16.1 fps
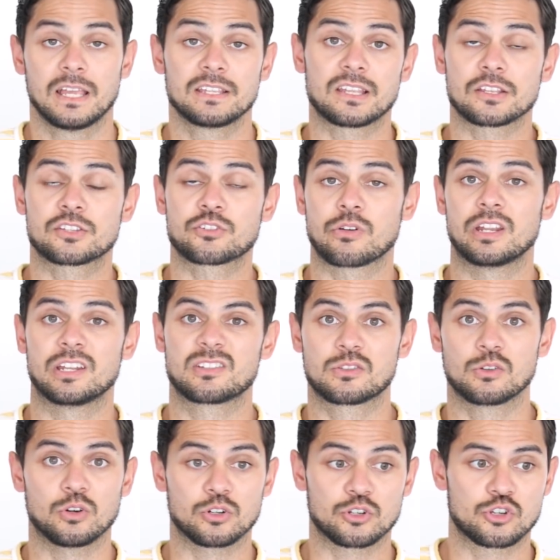Sunscreen is
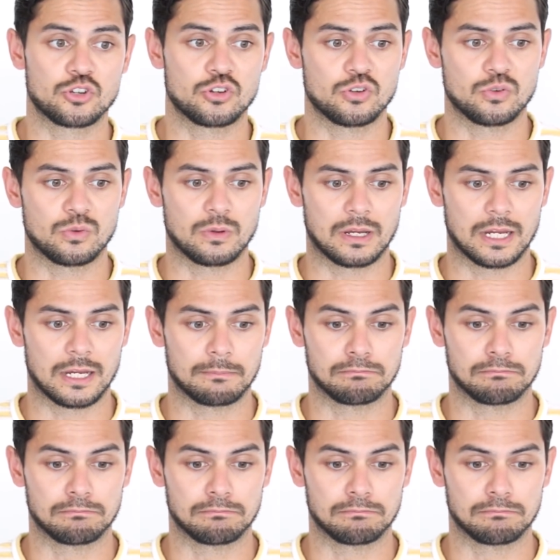thought to uh,